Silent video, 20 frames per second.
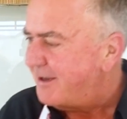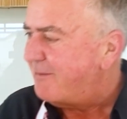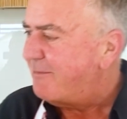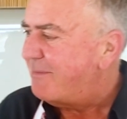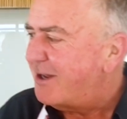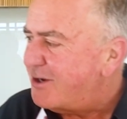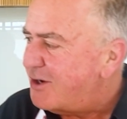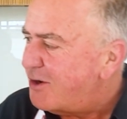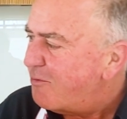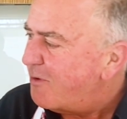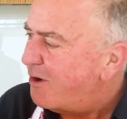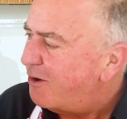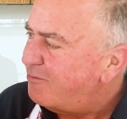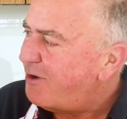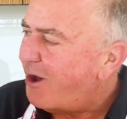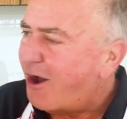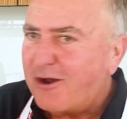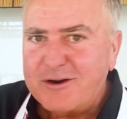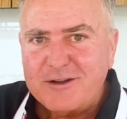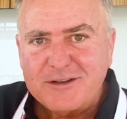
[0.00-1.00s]
But you will
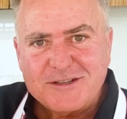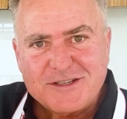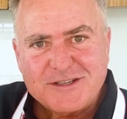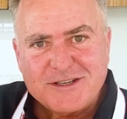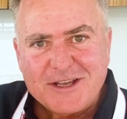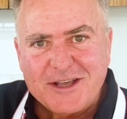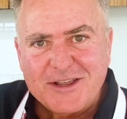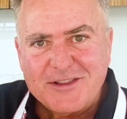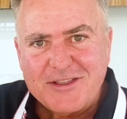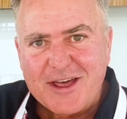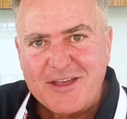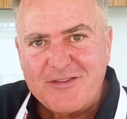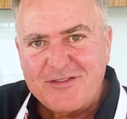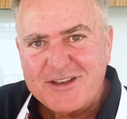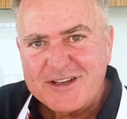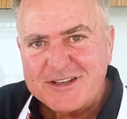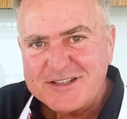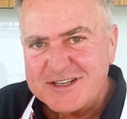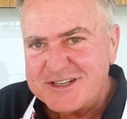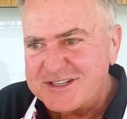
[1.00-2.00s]
notice that
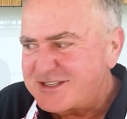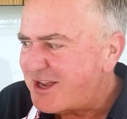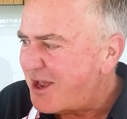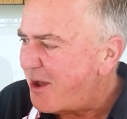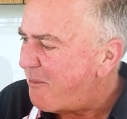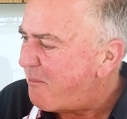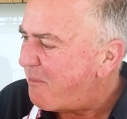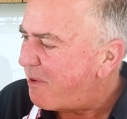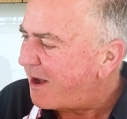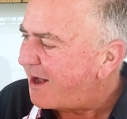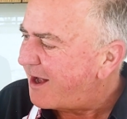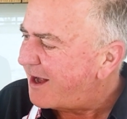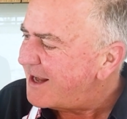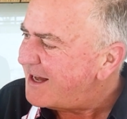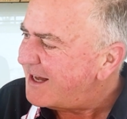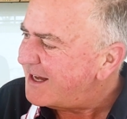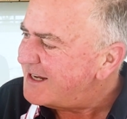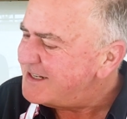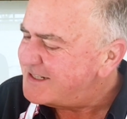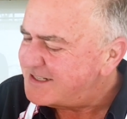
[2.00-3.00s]
this is
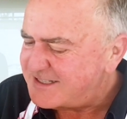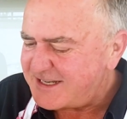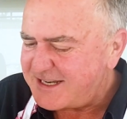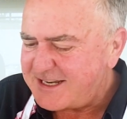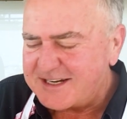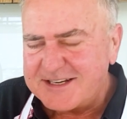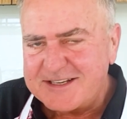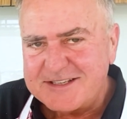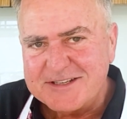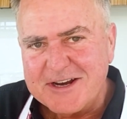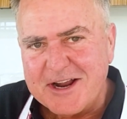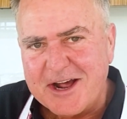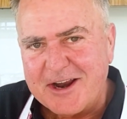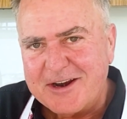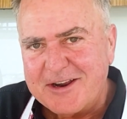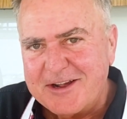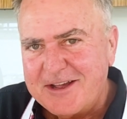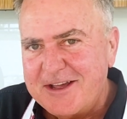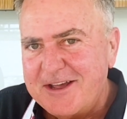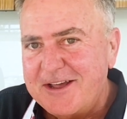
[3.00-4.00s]
completely set, isn't it?
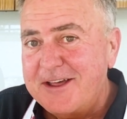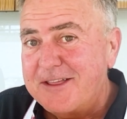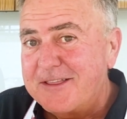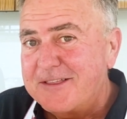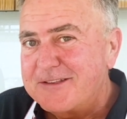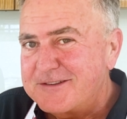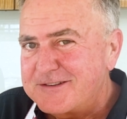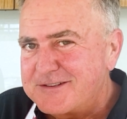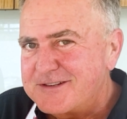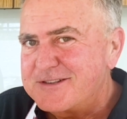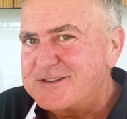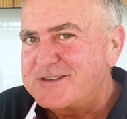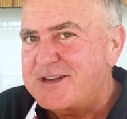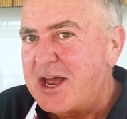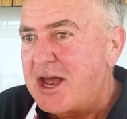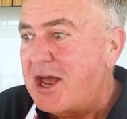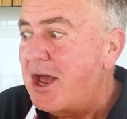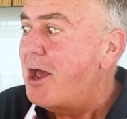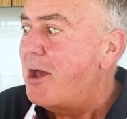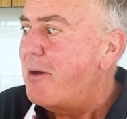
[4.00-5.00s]
This is
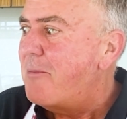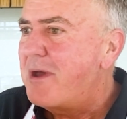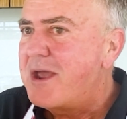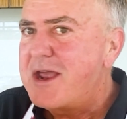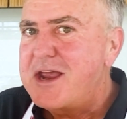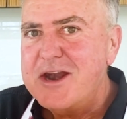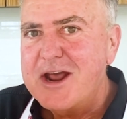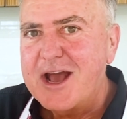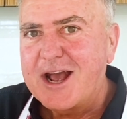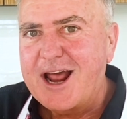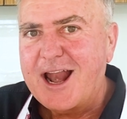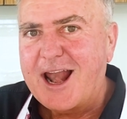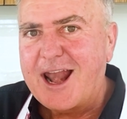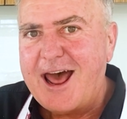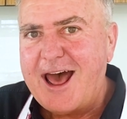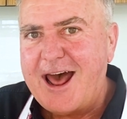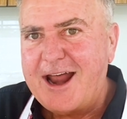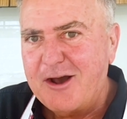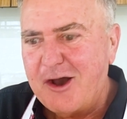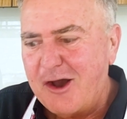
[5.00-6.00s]
pina
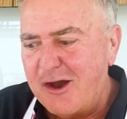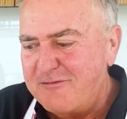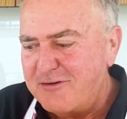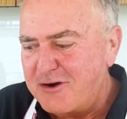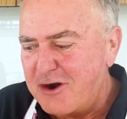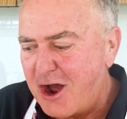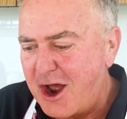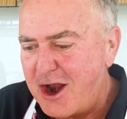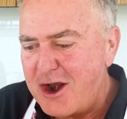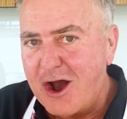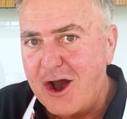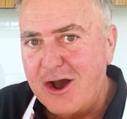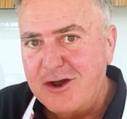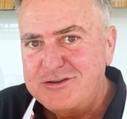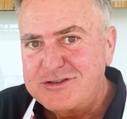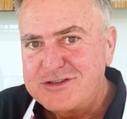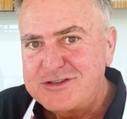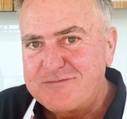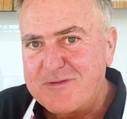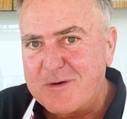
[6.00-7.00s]
colada overnight
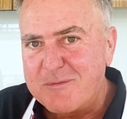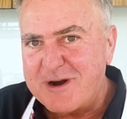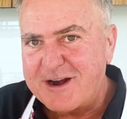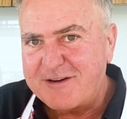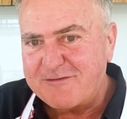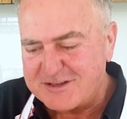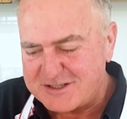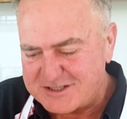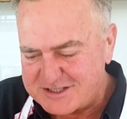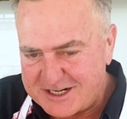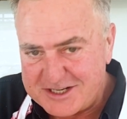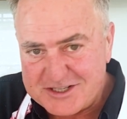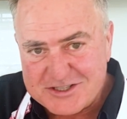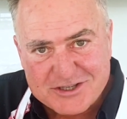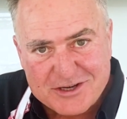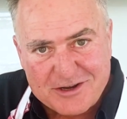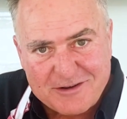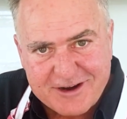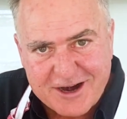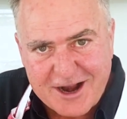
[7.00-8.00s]
oats for breakfast. Let's
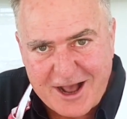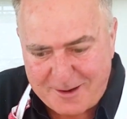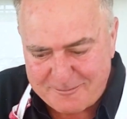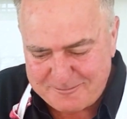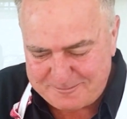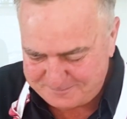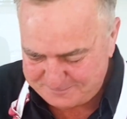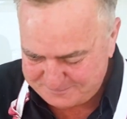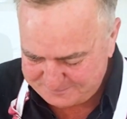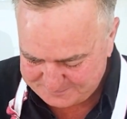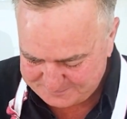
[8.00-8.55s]
serve it up.